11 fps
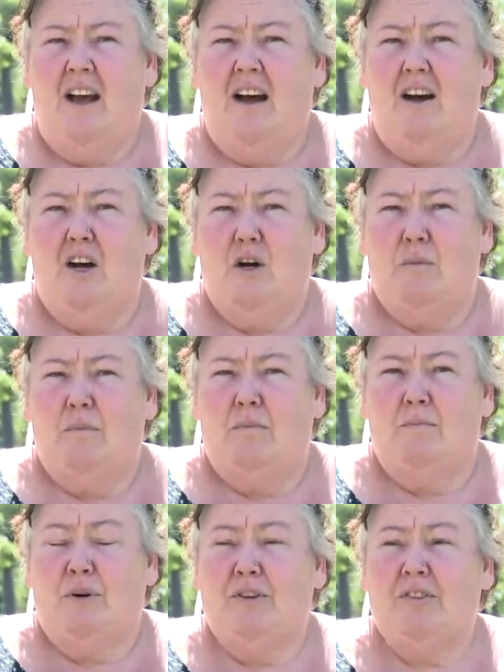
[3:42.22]
um,
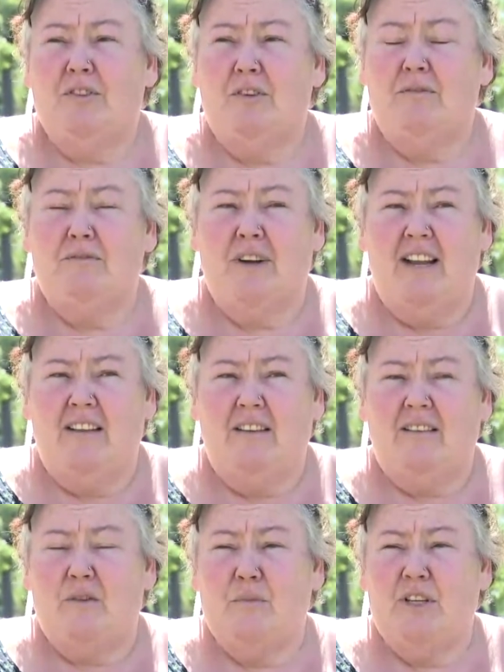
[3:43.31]
personal
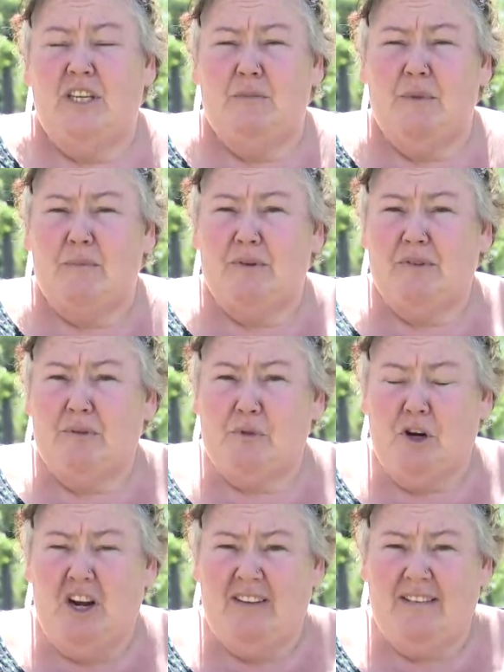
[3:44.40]
friends, community members from
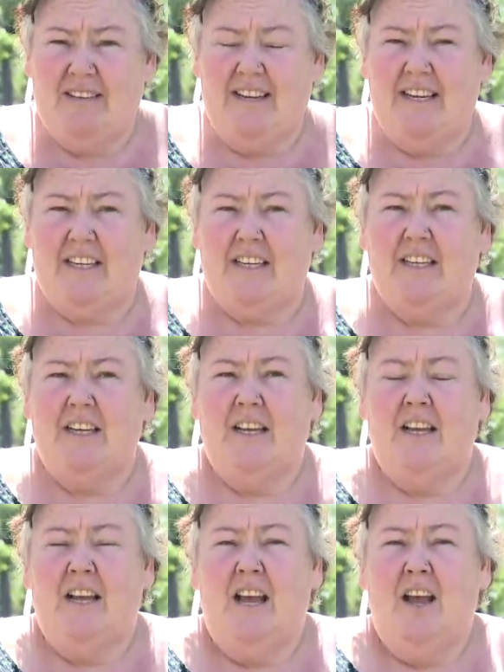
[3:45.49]
Cross Lake
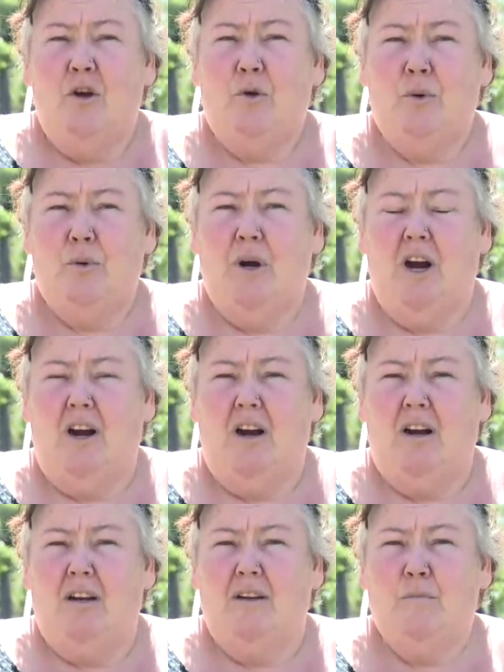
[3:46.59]
who
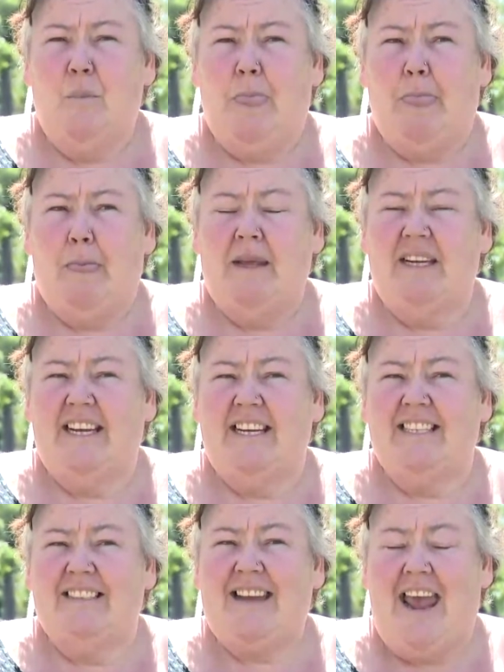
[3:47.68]
are
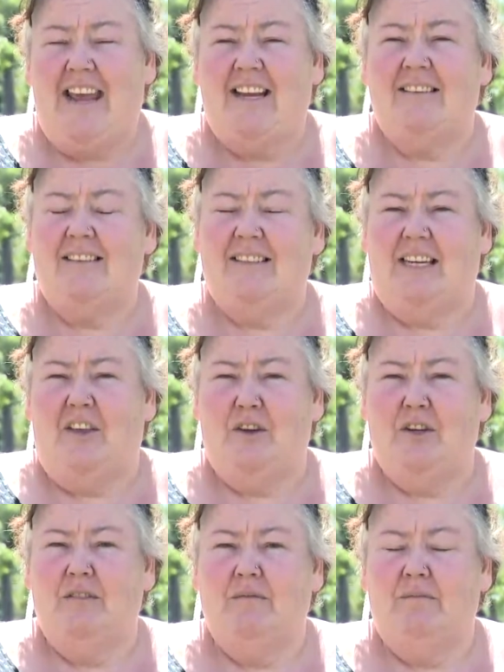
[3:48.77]
getting tags
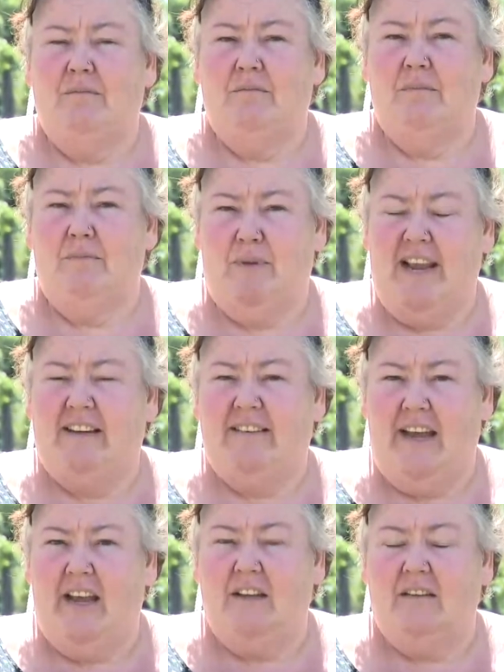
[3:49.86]
together, blank
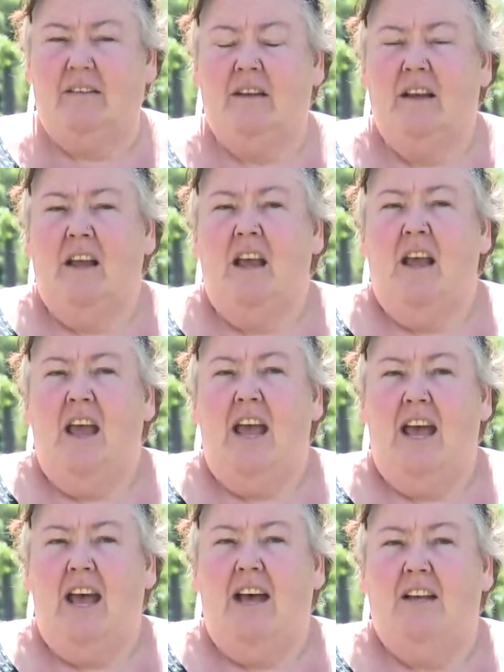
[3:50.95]
tags,
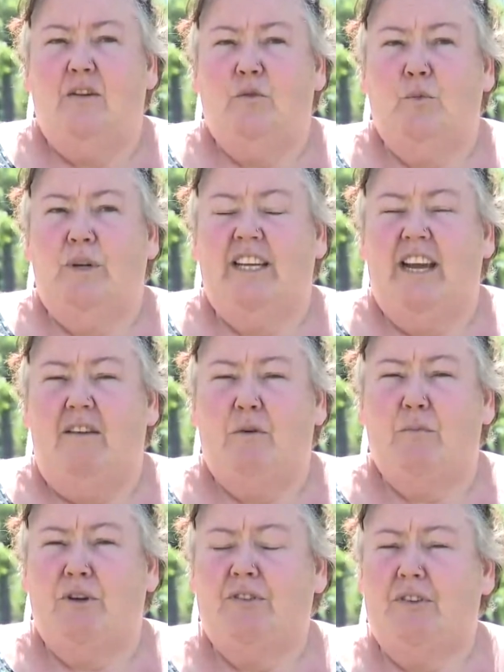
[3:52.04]
and we have a
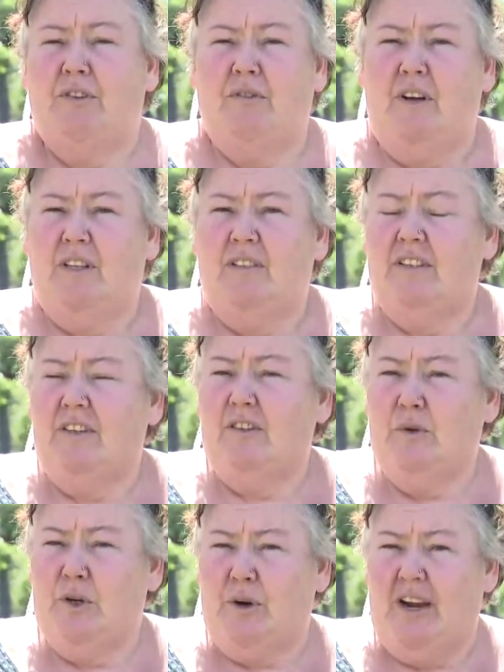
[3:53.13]
person who's volunteered
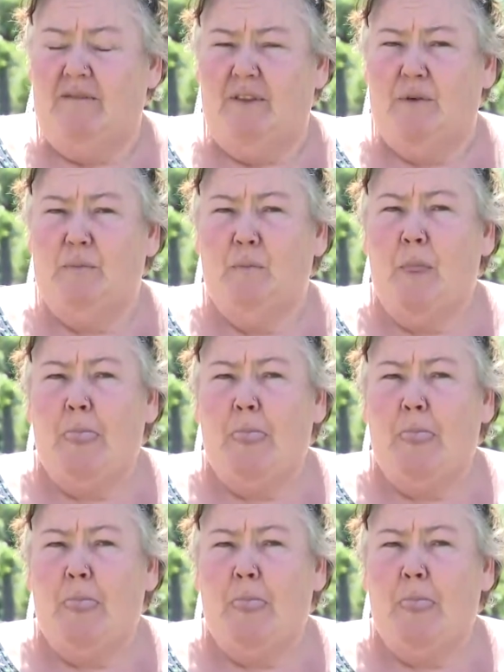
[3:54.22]
to engrave them.